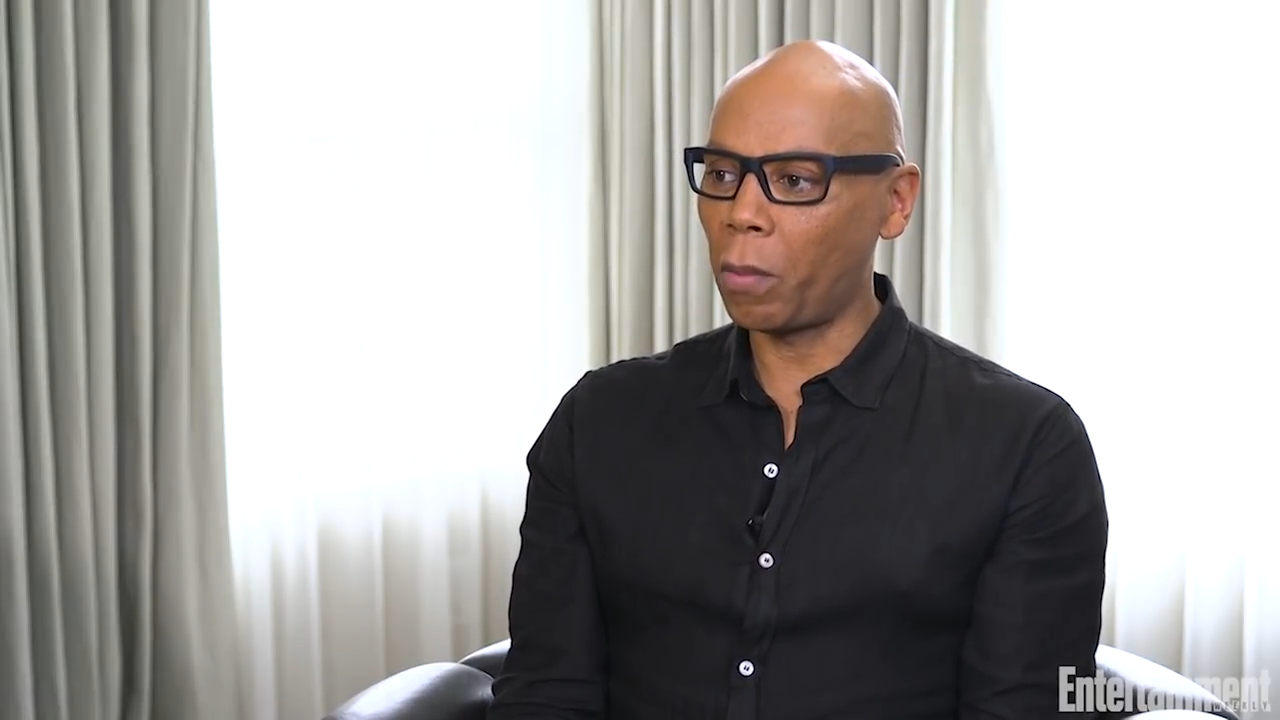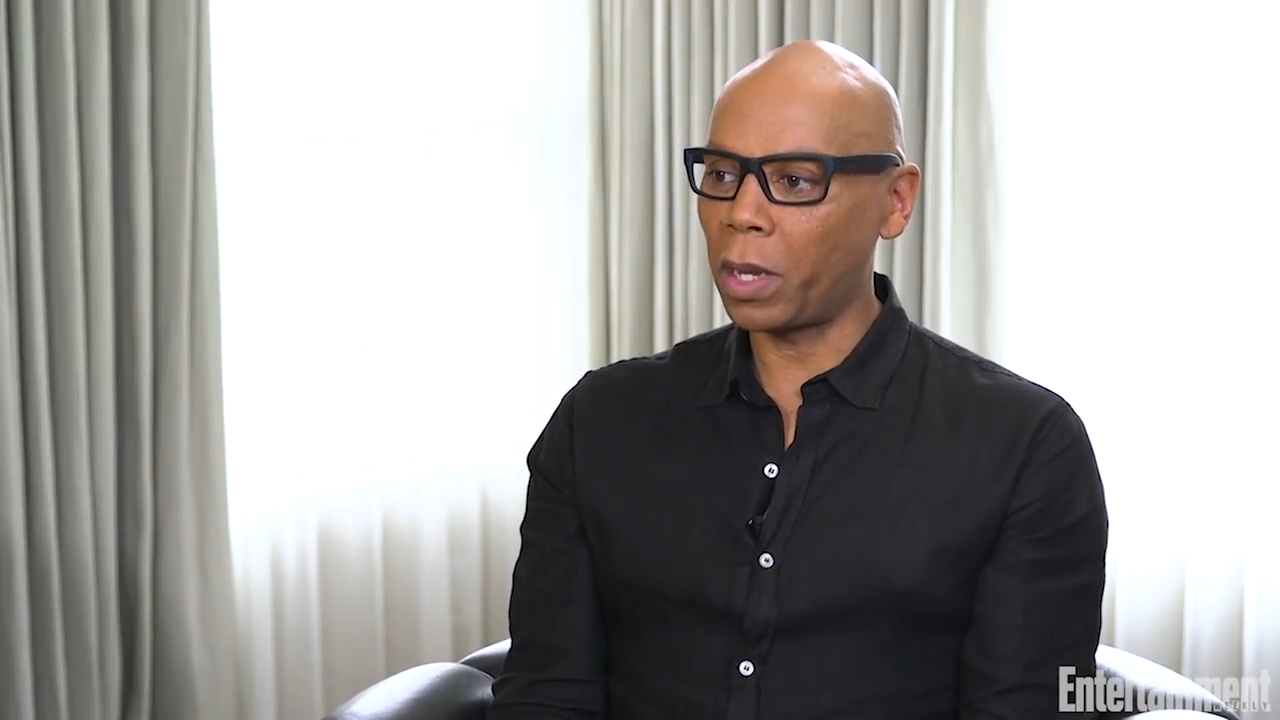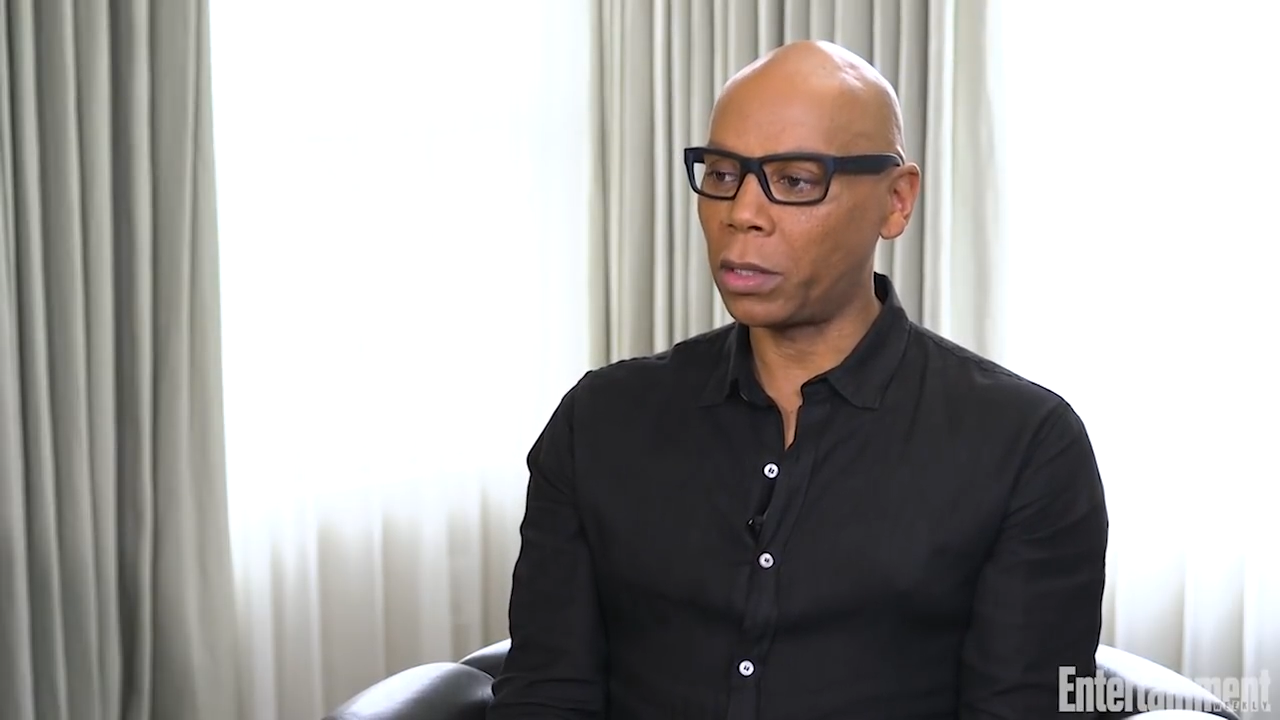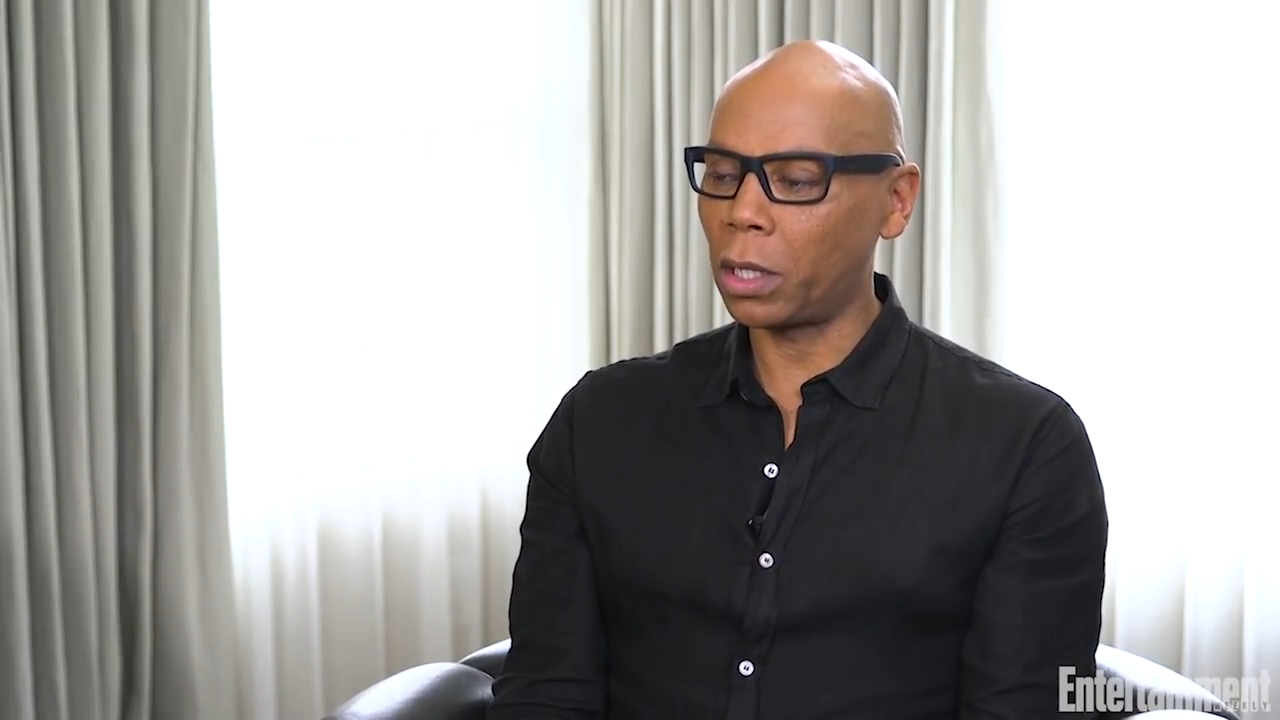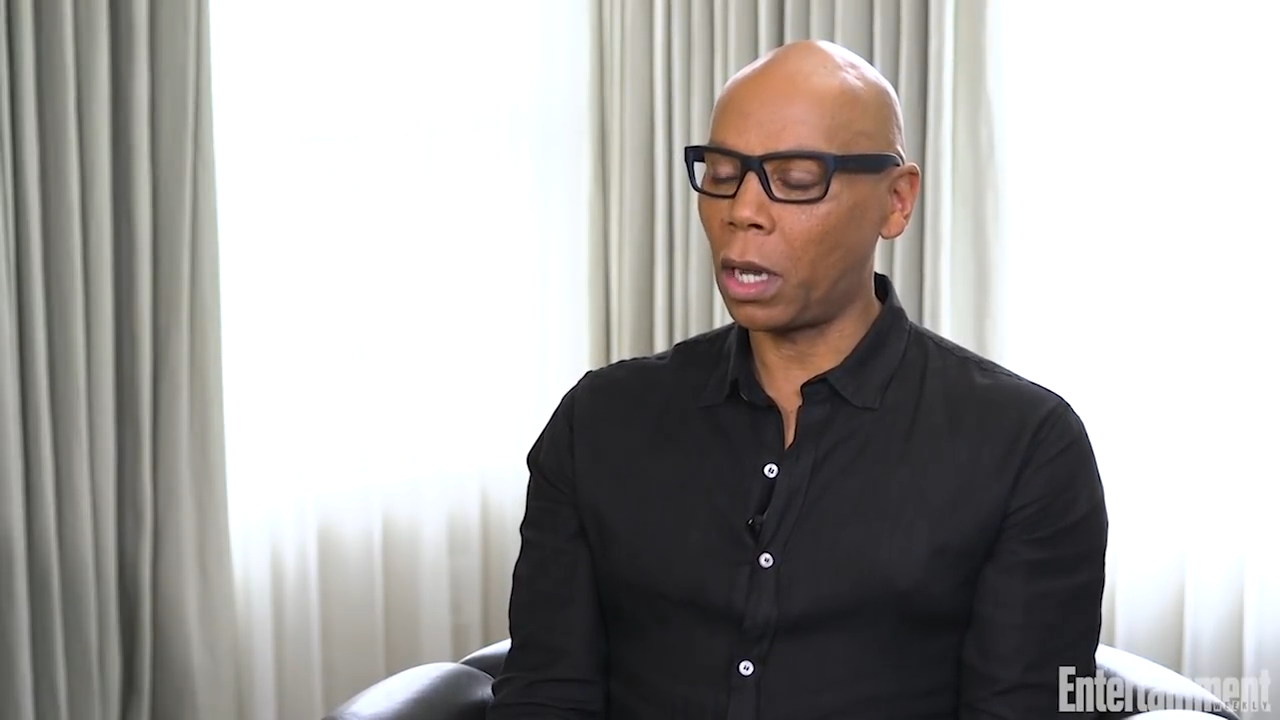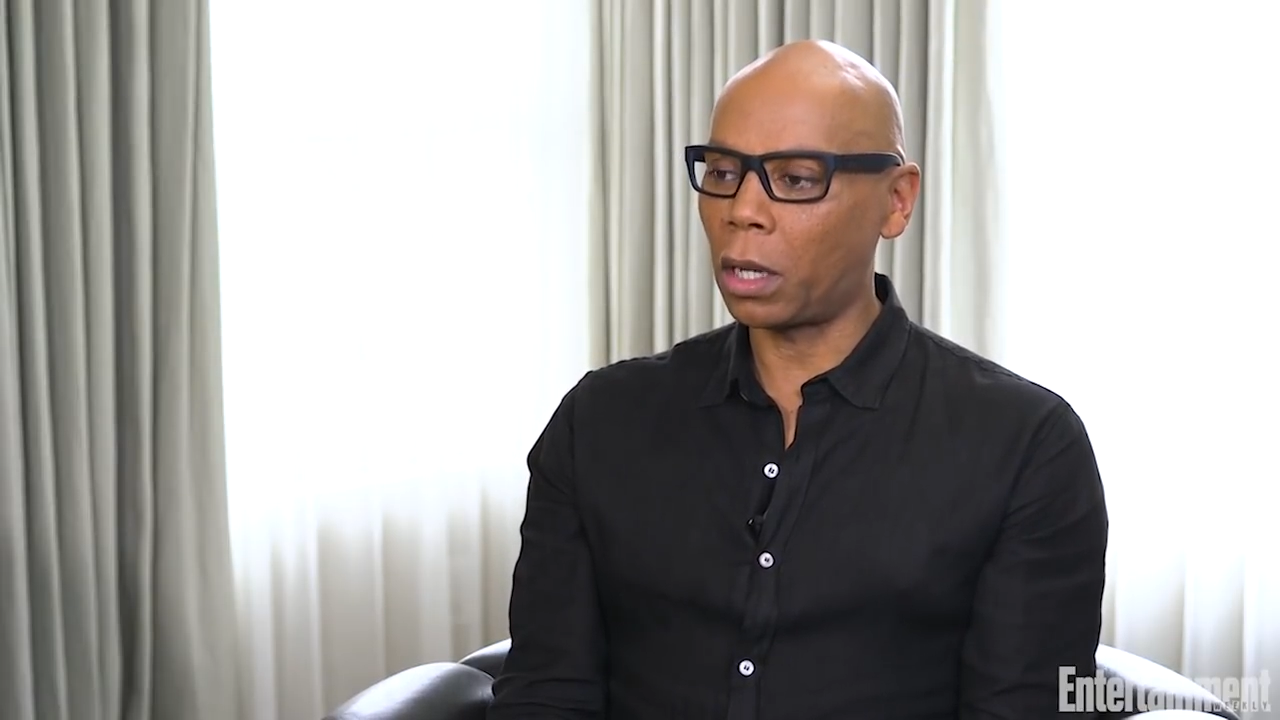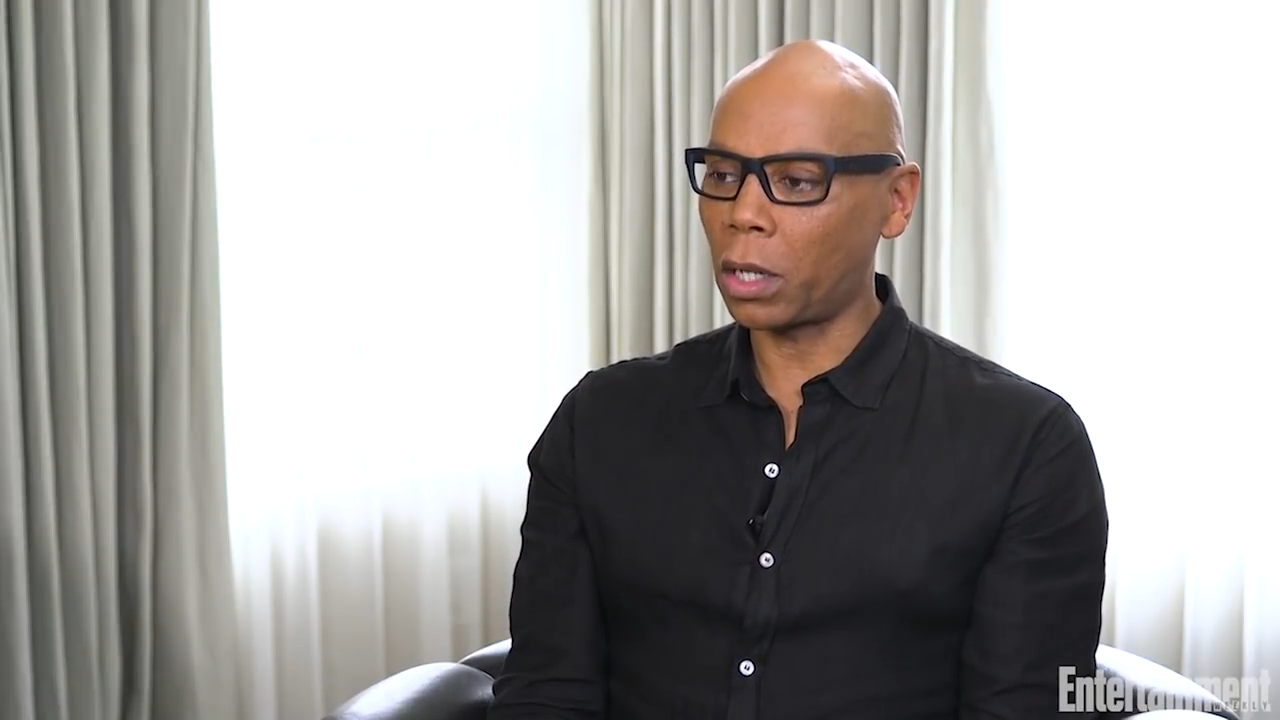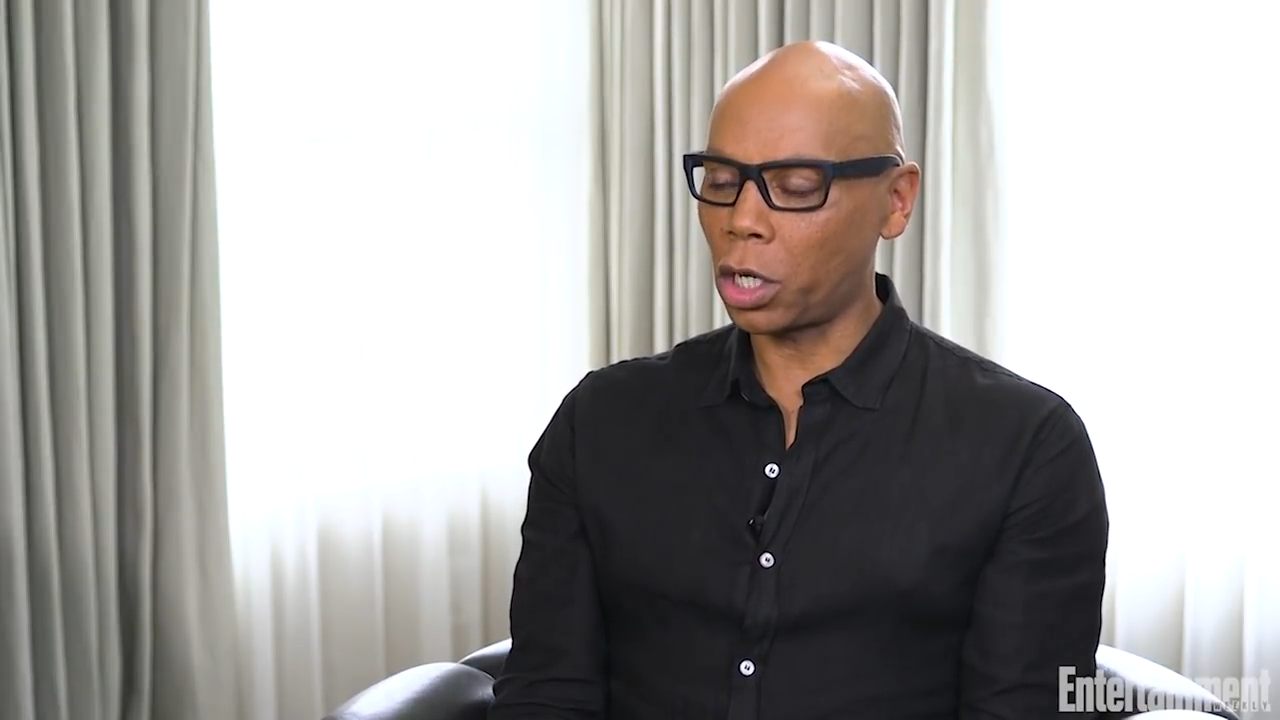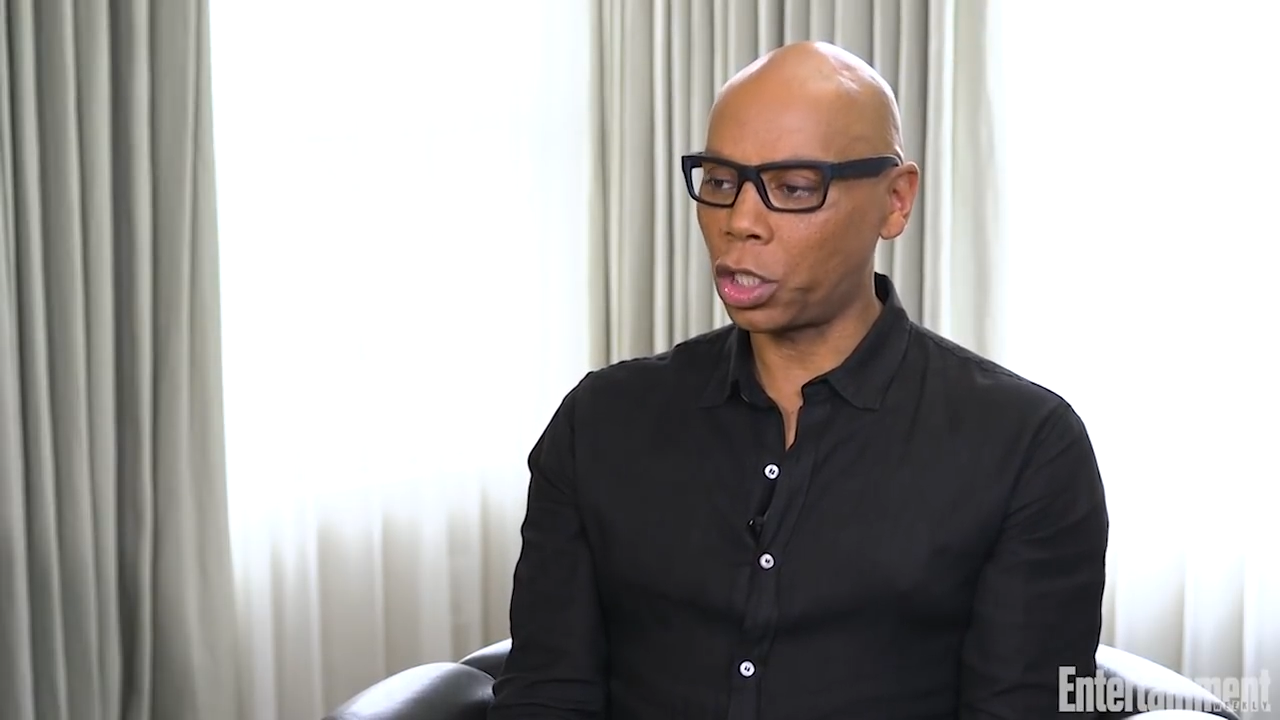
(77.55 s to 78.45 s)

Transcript: moment on